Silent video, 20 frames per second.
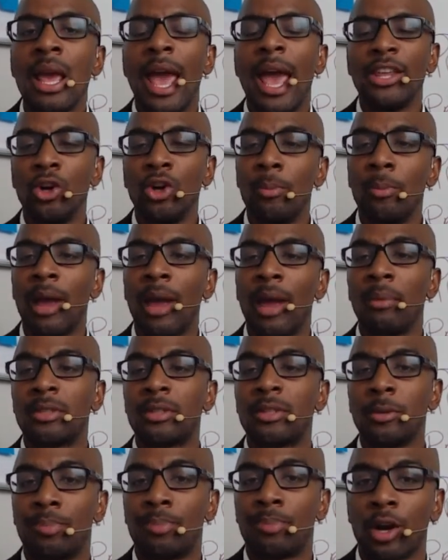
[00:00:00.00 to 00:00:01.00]
and you'll be able
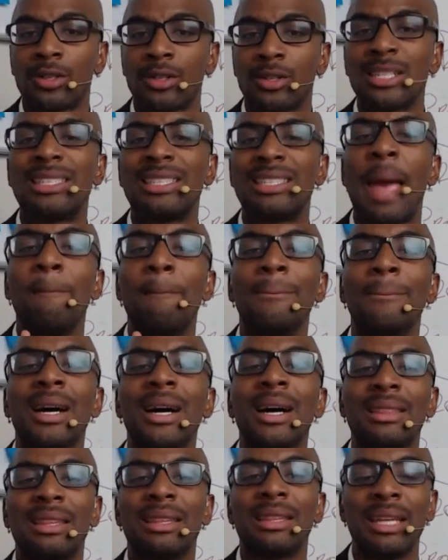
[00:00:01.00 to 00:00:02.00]
to purchase that
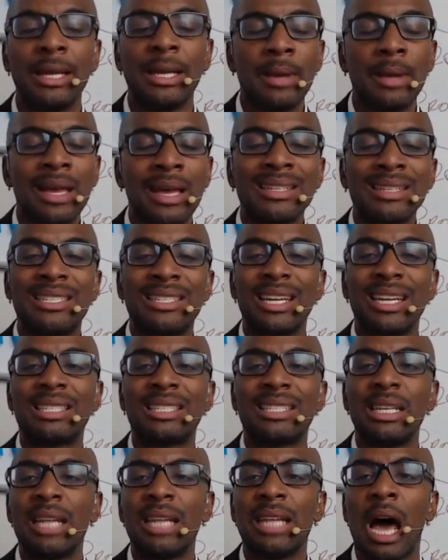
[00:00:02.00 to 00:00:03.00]
monthly
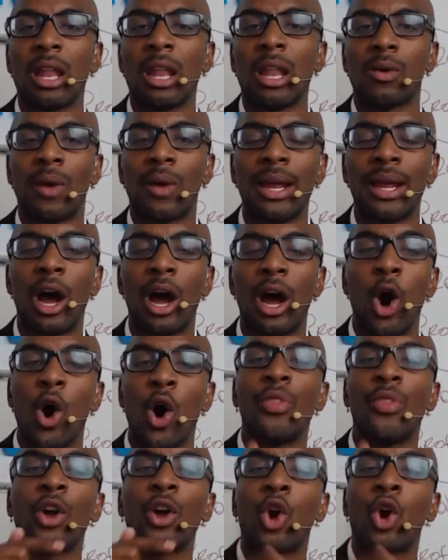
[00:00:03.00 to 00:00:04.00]
$60 rate
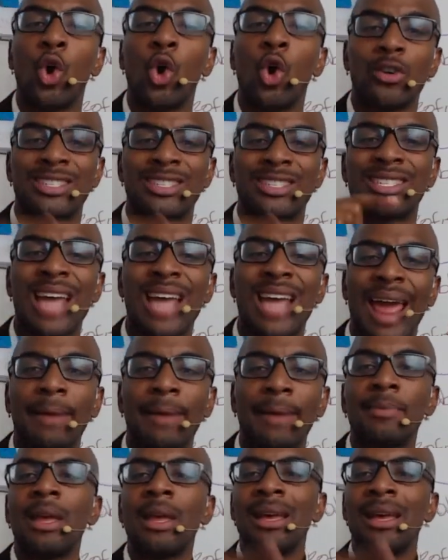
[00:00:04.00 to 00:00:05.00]
on the course
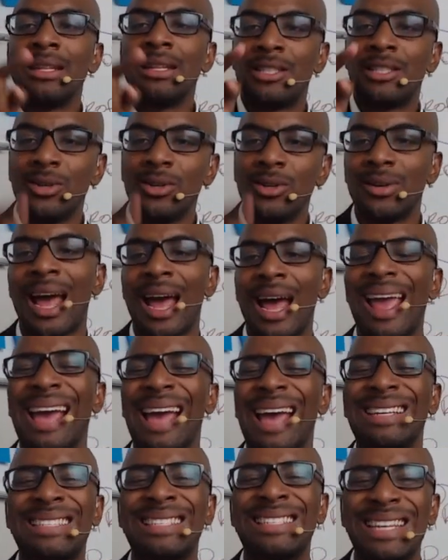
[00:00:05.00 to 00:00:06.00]
site tonight
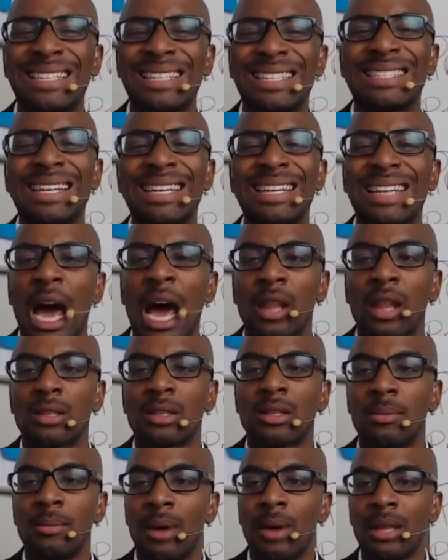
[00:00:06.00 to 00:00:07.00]
at
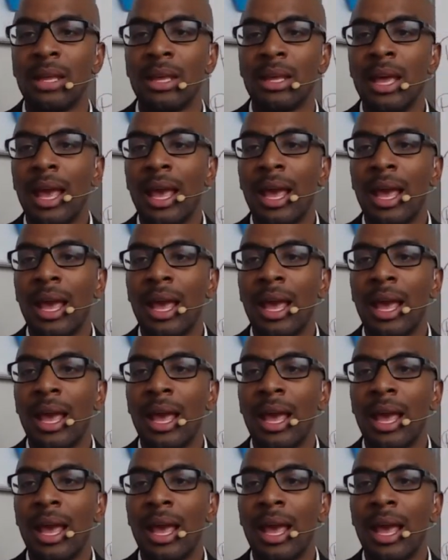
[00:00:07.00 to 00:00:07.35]
$60 a month,